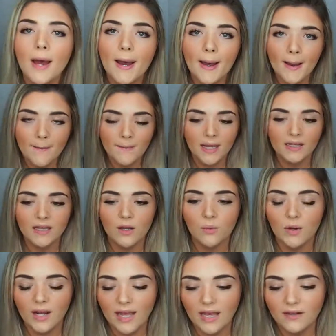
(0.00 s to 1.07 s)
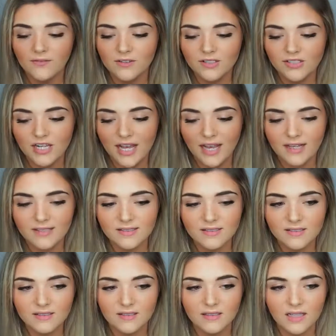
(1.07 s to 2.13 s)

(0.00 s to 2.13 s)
Um, and like what I had for snacks.